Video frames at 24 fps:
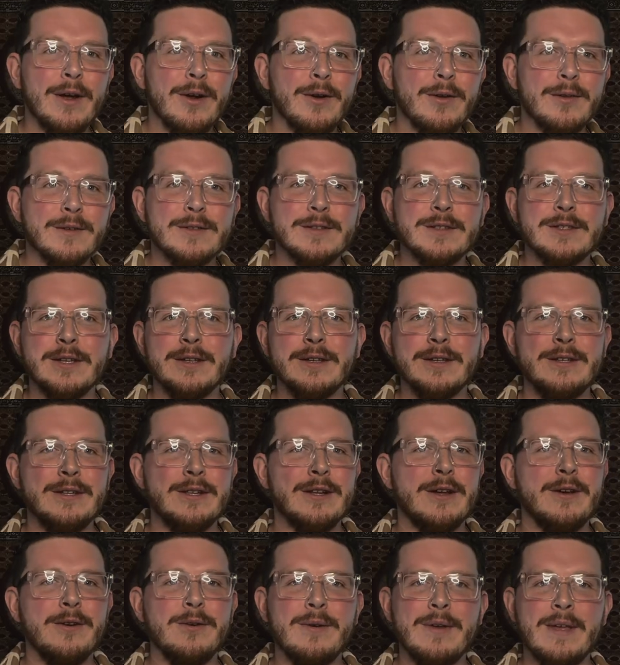So,
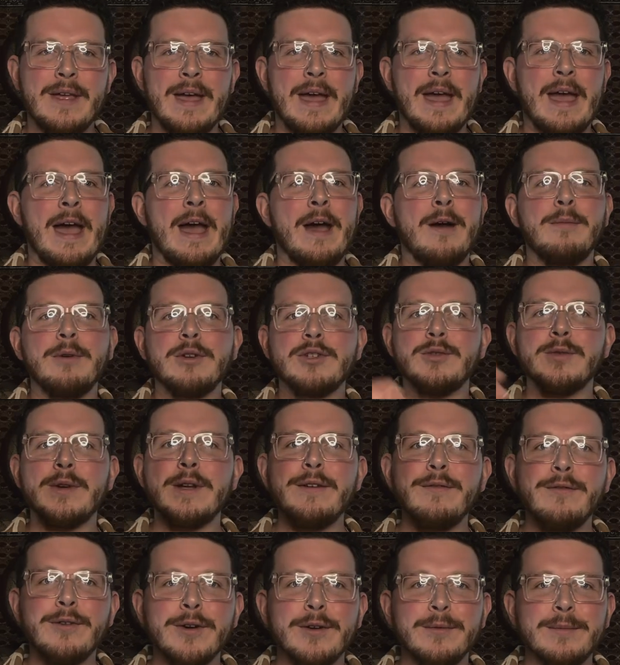how much
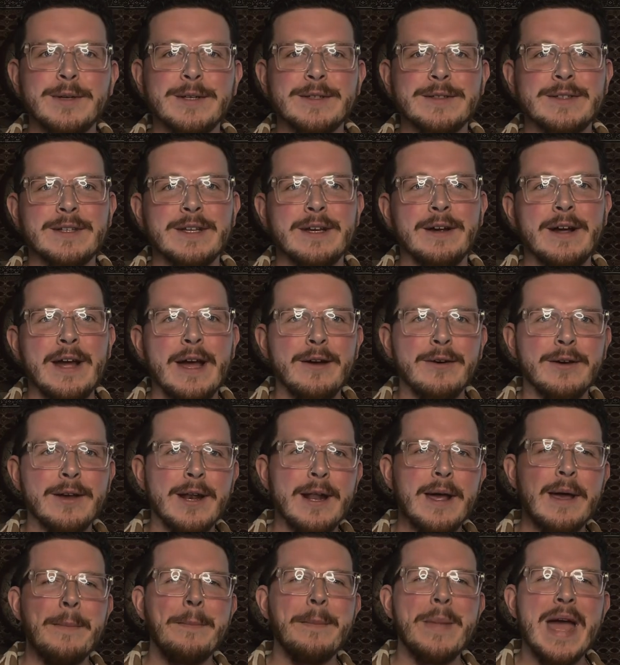reverb is there? How can
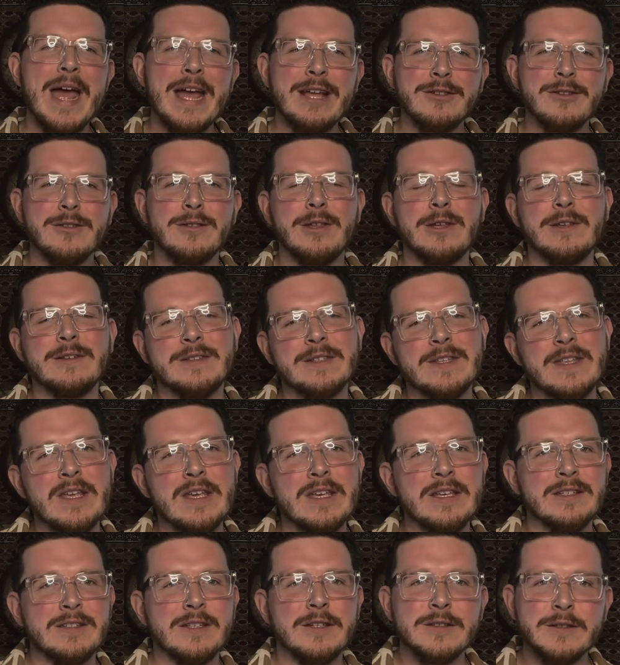I match those
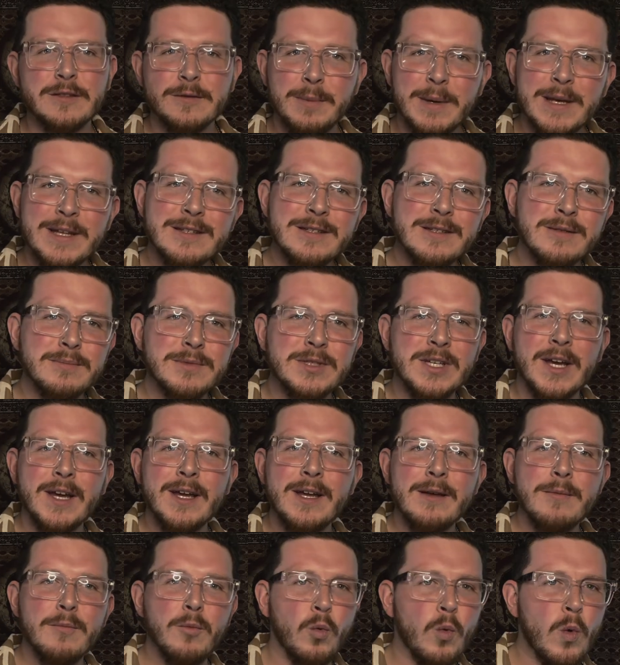things? And spend some
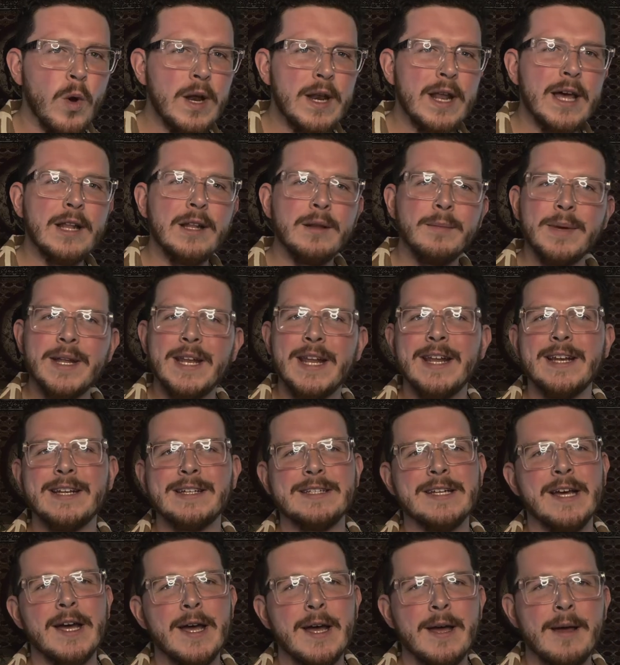time, one element at a
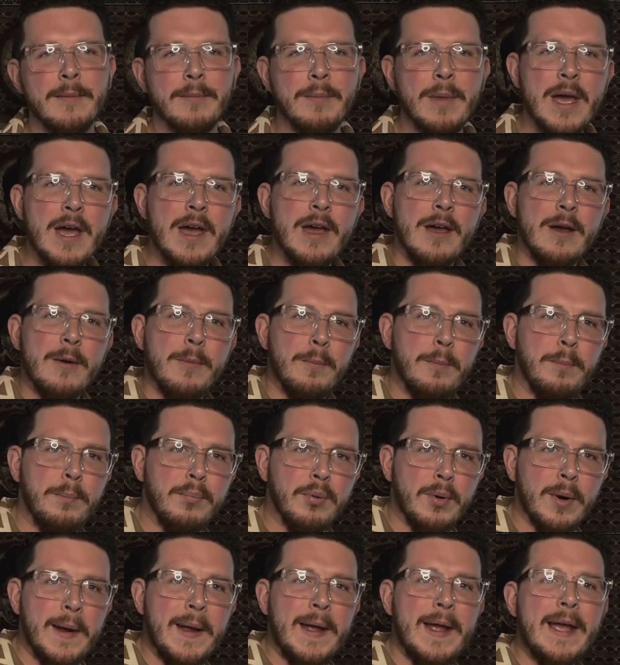time,
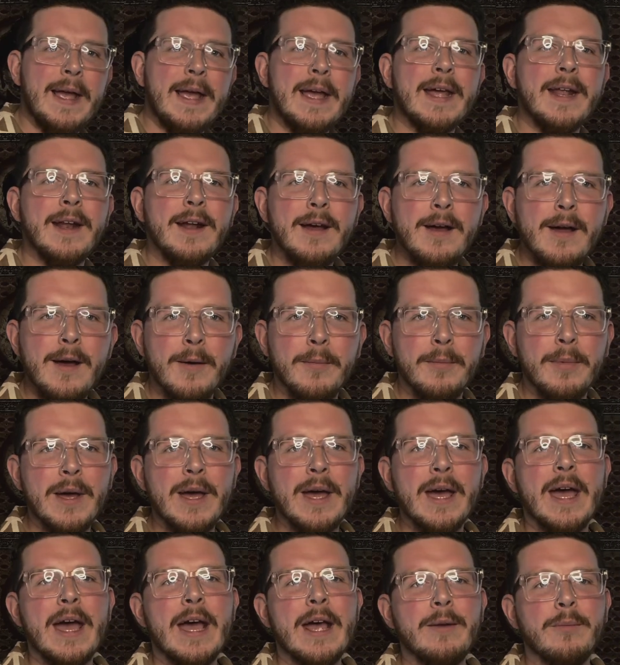bringing it up
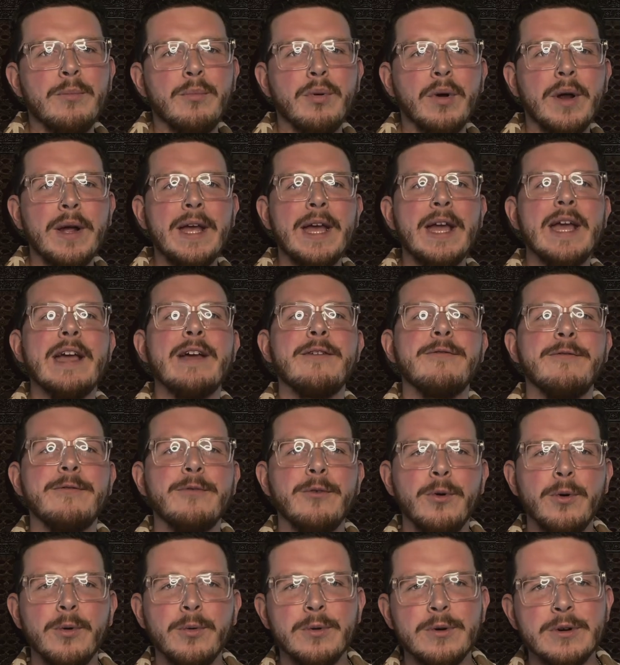and bringing it
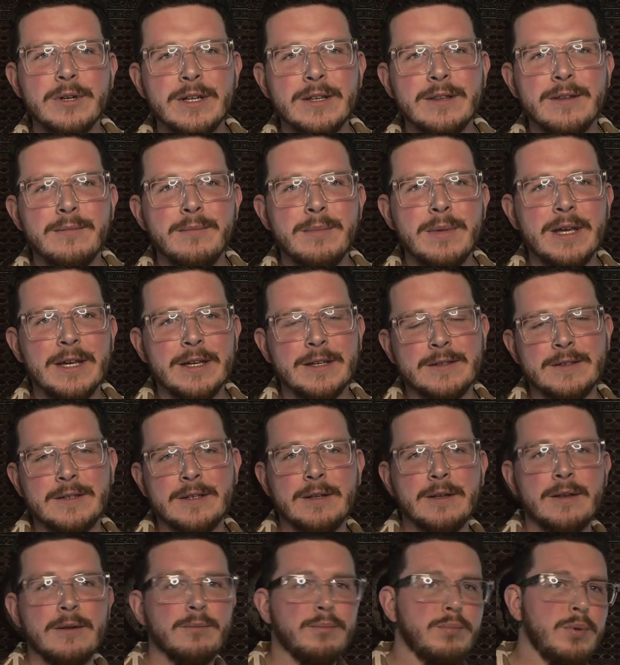forward in the mix
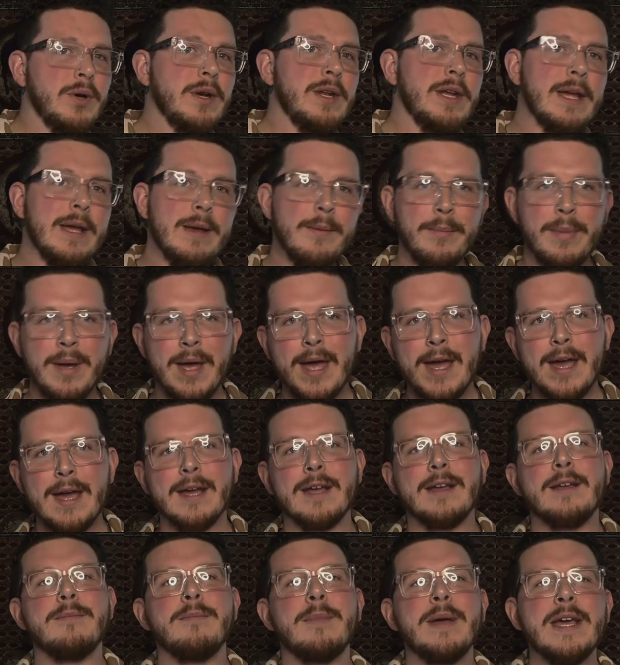and putting it back
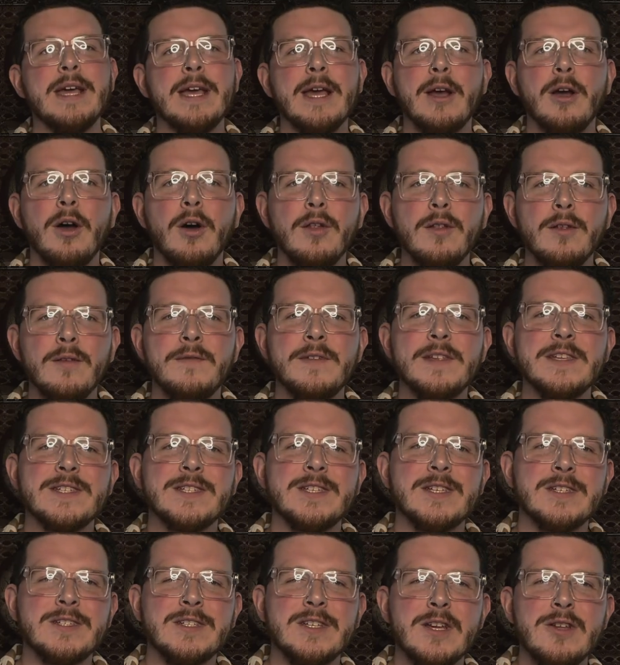and making all of these
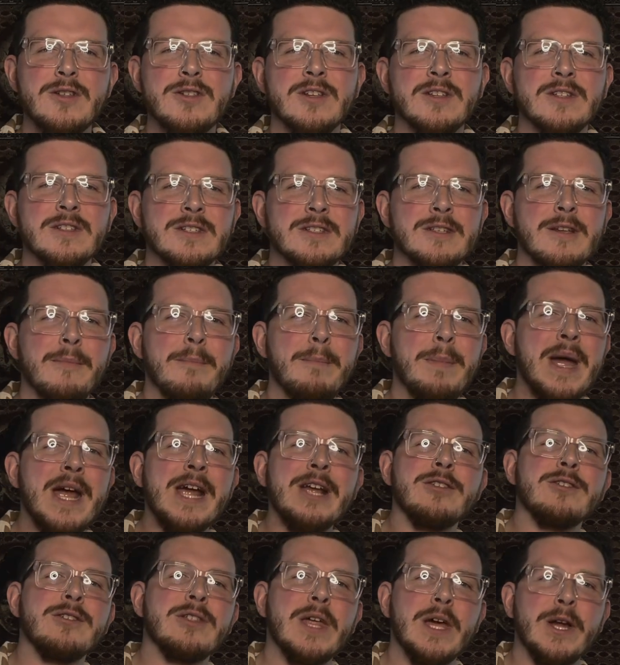decisions to
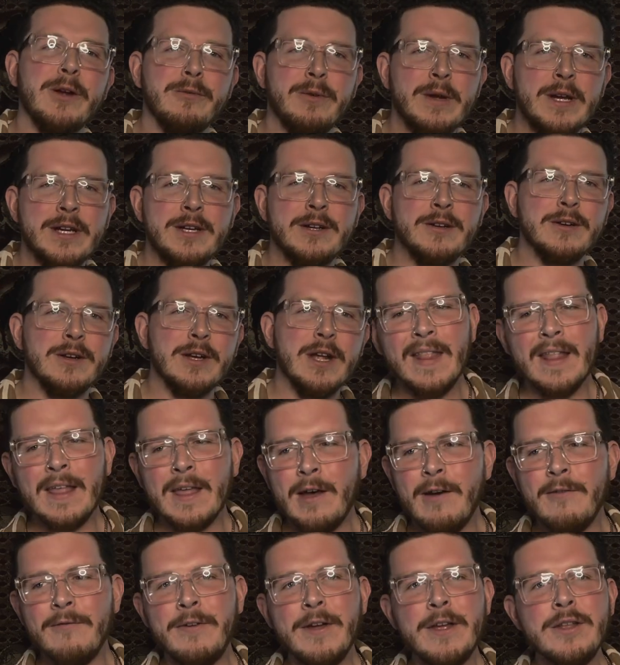match that record.
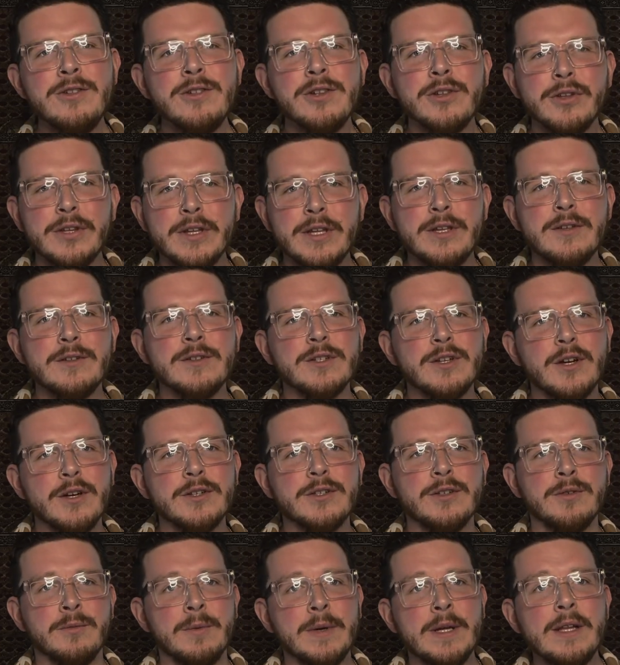Eventually you start
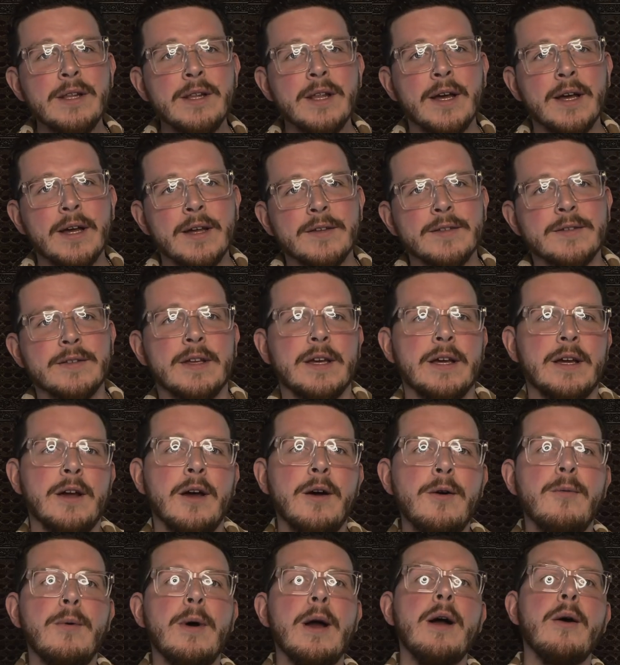to realize like, oh
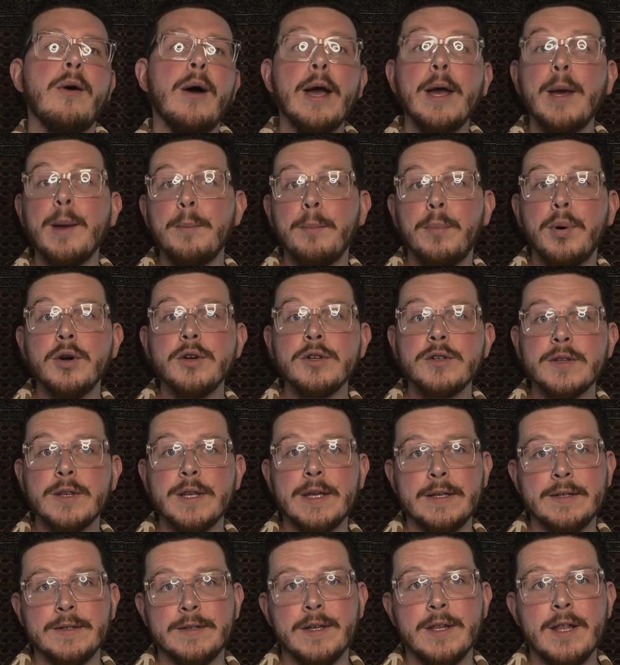wow, I can push
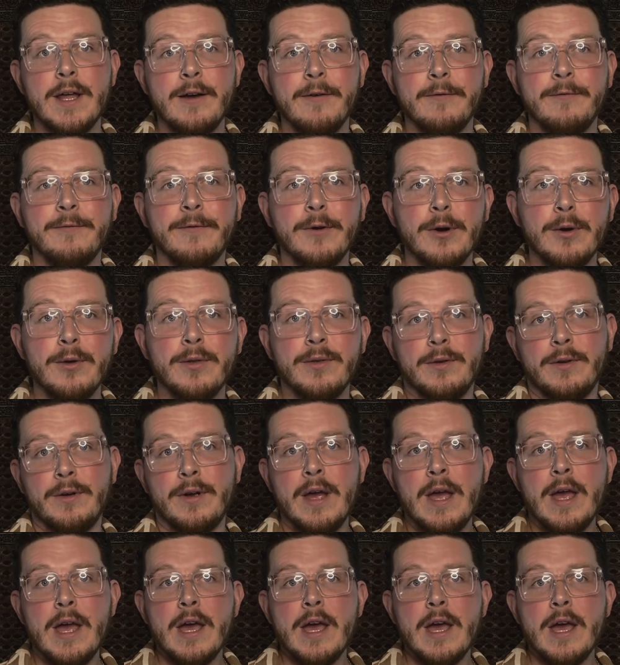things a lot further.